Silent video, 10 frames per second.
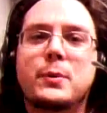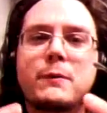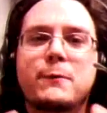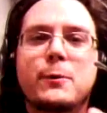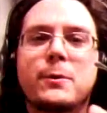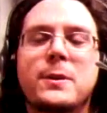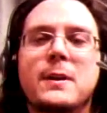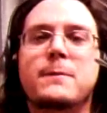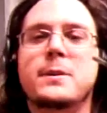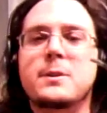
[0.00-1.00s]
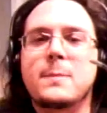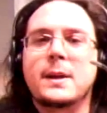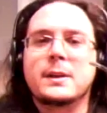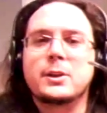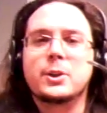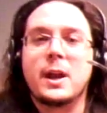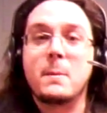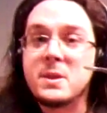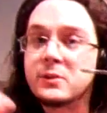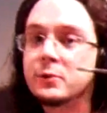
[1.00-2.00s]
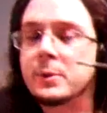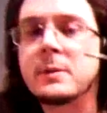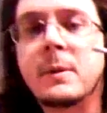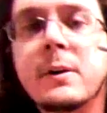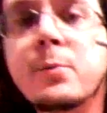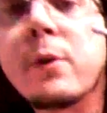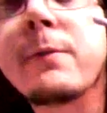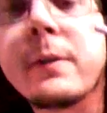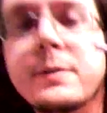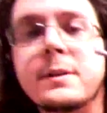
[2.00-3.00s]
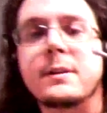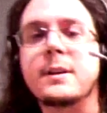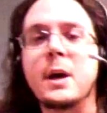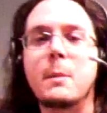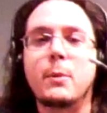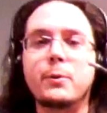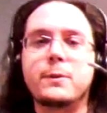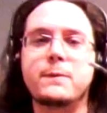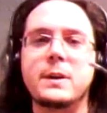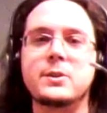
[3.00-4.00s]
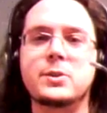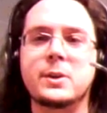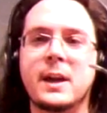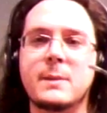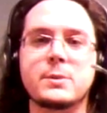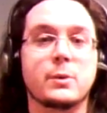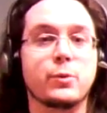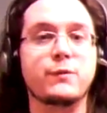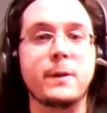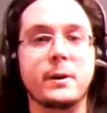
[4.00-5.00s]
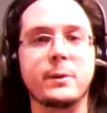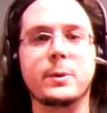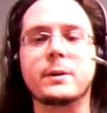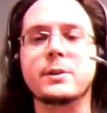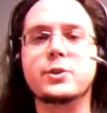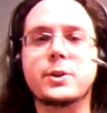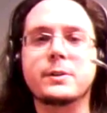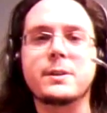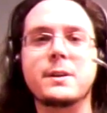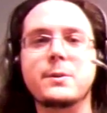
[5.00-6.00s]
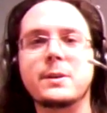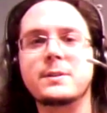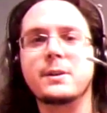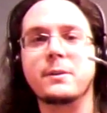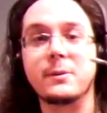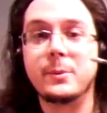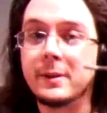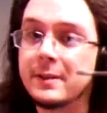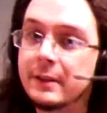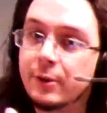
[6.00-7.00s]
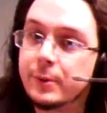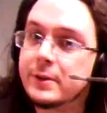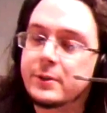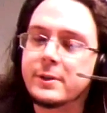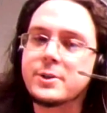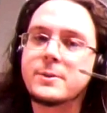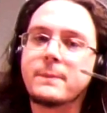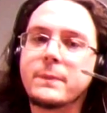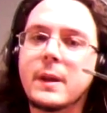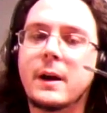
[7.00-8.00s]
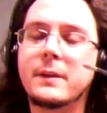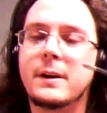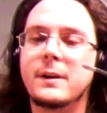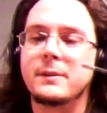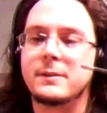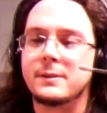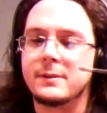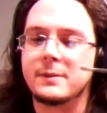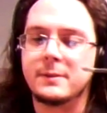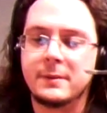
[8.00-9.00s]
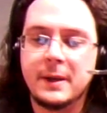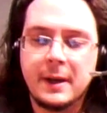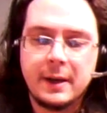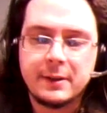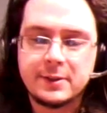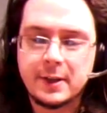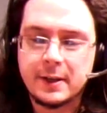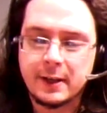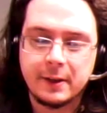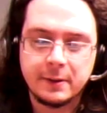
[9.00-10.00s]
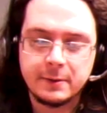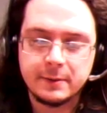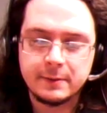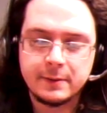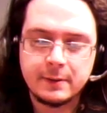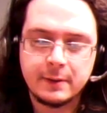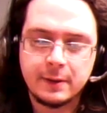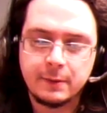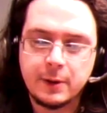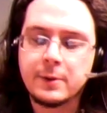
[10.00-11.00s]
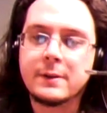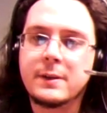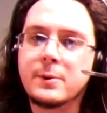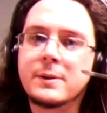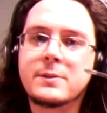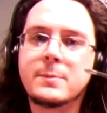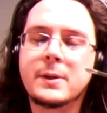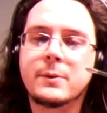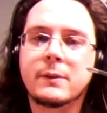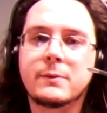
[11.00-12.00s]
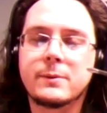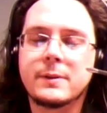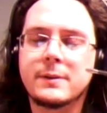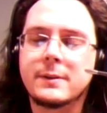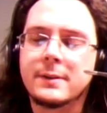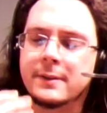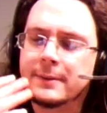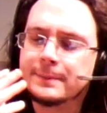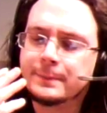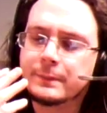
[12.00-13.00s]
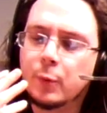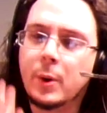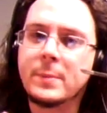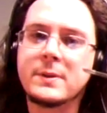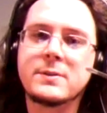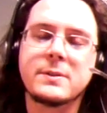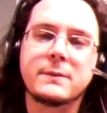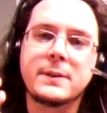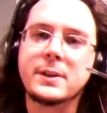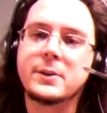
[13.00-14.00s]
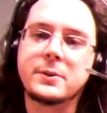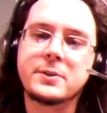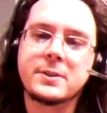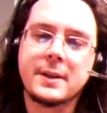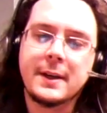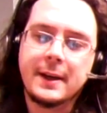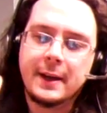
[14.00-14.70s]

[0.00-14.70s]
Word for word: put forth the effort into making a good game, and this is what the Modern Warfares did. Both of these are games that were very well constructed, and you could tell they really did their research on on the the, the setting, on the the, un the units you'd be going through, the, the, the weapons, the vehicles,